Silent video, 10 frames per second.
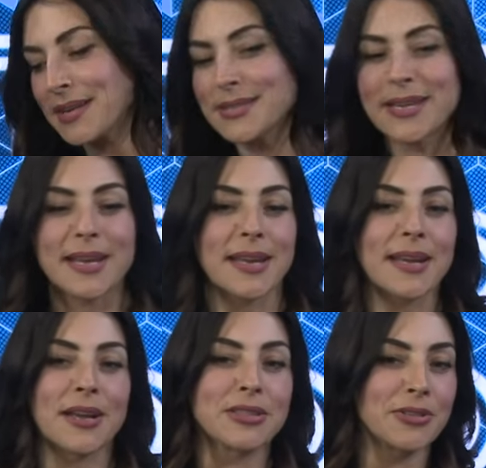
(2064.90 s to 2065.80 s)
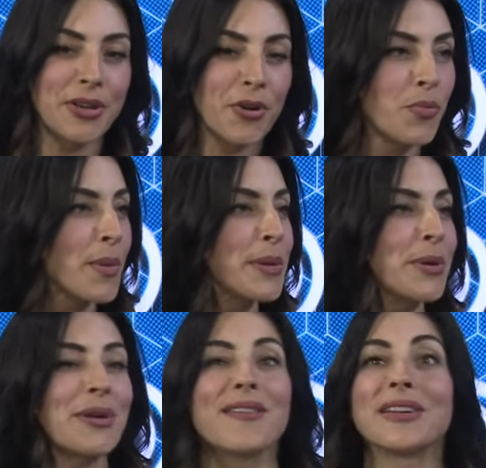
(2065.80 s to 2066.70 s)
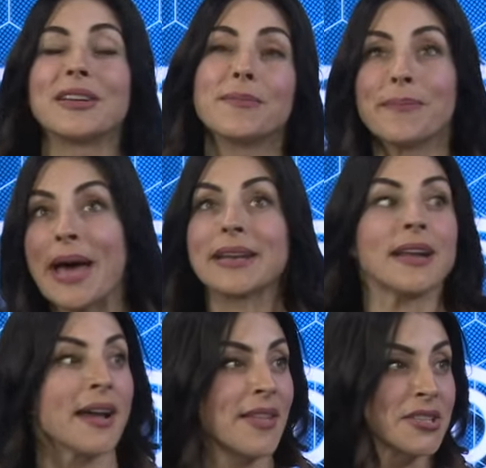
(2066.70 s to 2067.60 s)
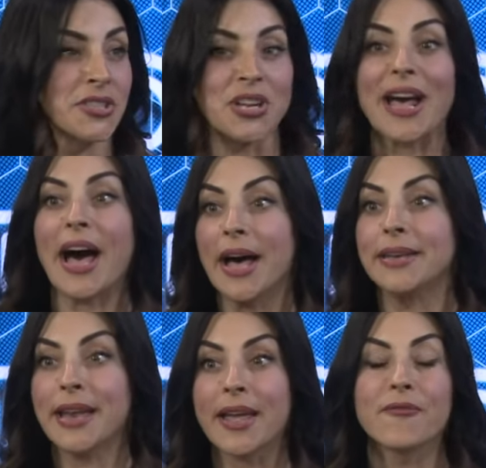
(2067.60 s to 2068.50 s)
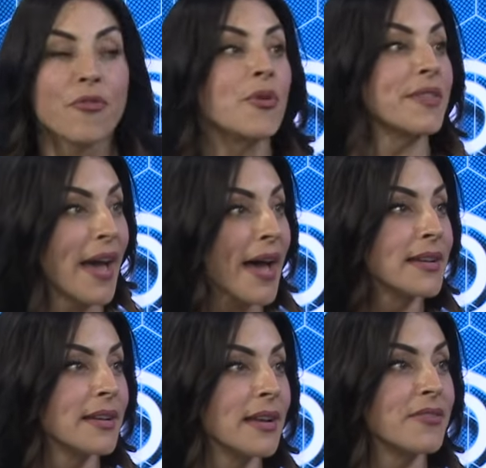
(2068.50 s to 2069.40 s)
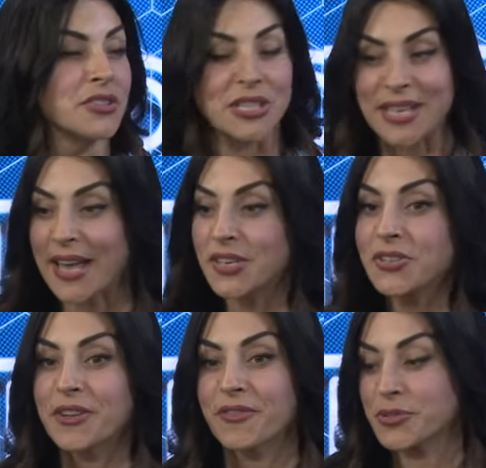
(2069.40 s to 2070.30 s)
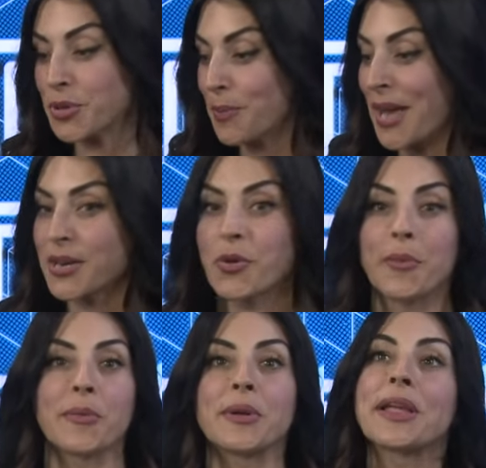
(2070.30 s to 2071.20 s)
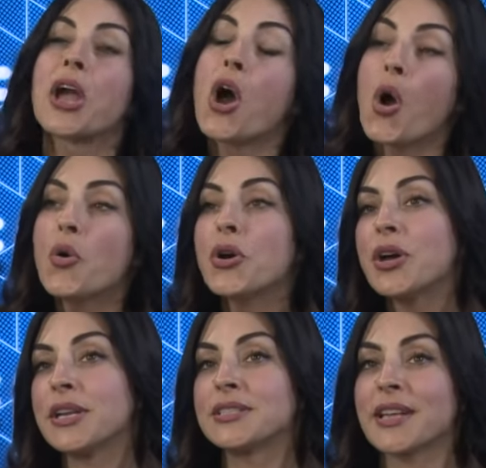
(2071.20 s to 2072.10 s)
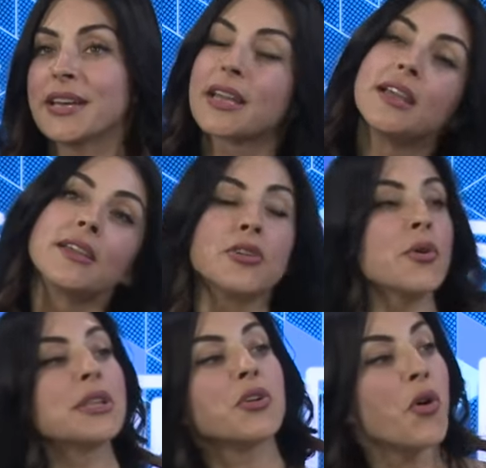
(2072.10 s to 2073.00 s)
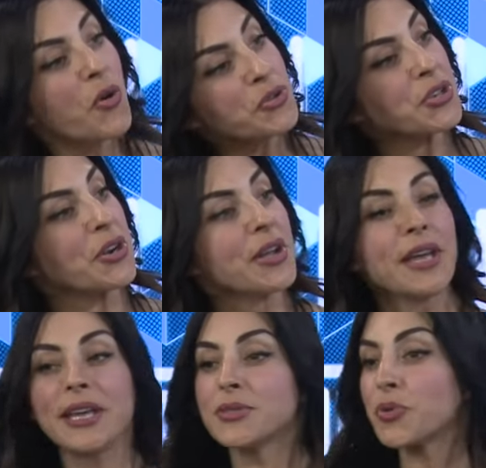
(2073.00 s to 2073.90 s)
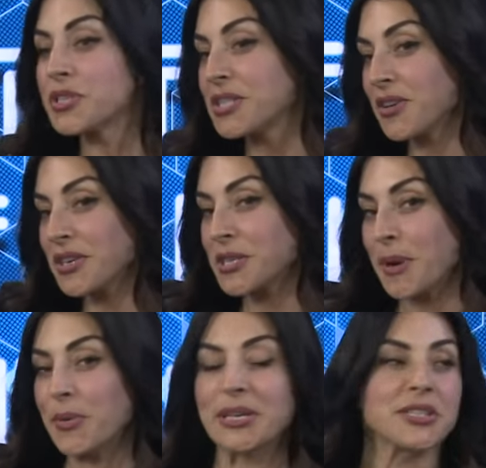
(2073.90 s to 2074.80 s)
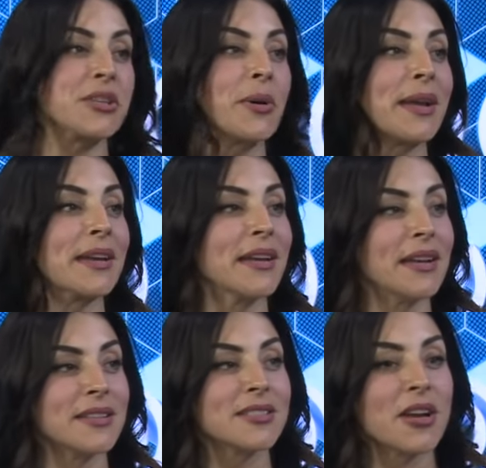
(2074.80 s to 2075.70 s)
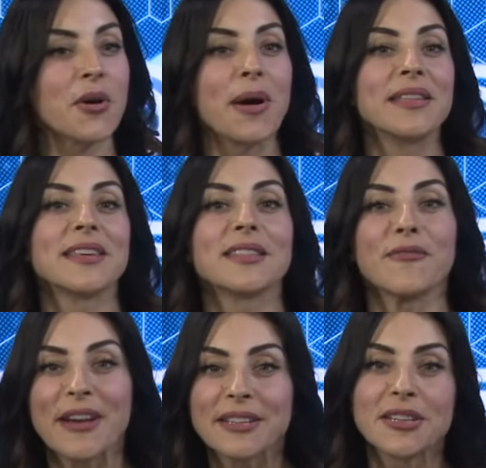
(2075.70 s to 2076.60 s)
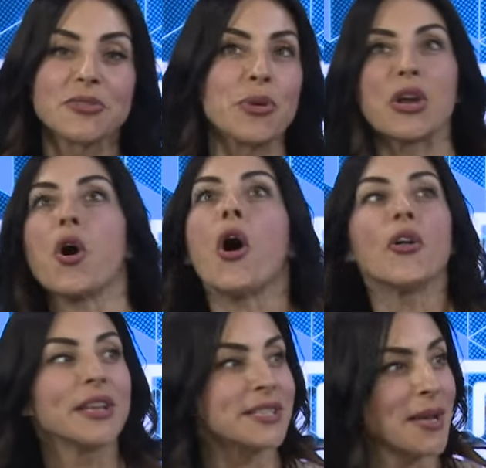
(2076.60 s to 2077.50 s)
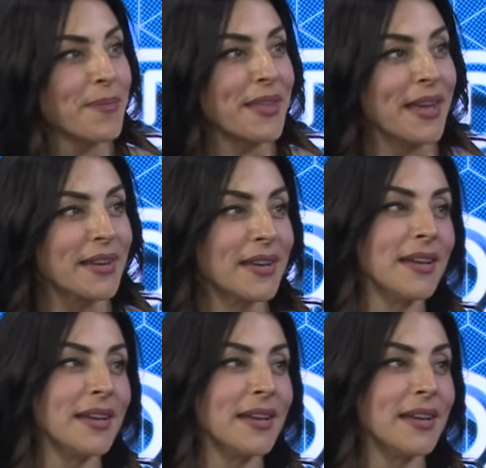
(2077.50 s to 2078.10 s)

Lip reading: is dating a 30-year-old woman, we don't even bat an eyelash. There's not a name for that. If there's a 10-year difference between a man and a woman, women are like, oh, good, he's like, you know, a little older. He's more serious about what he's doing. So I think the fact that we call it something